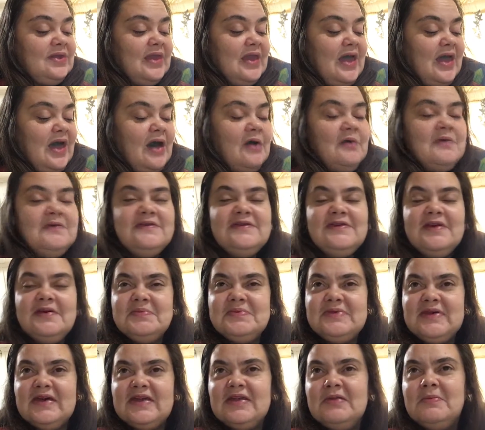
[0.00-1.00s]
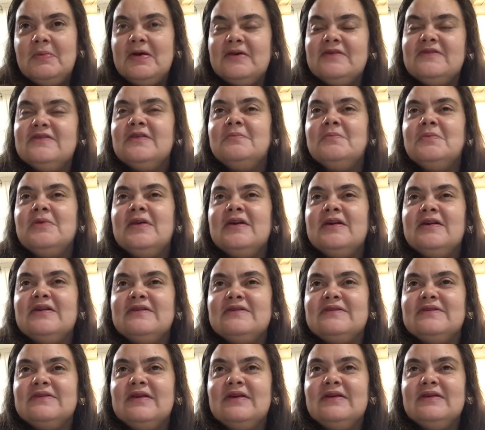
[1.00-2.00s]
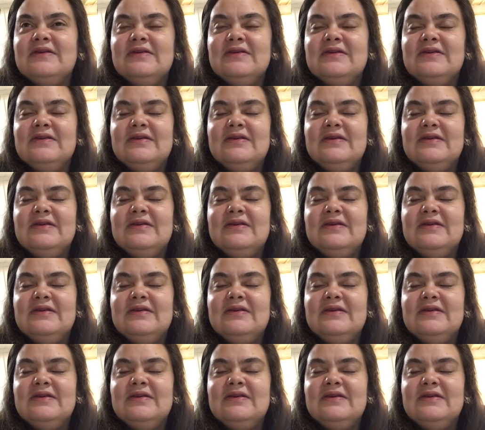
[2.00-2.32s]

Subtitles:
I was upset about something last night.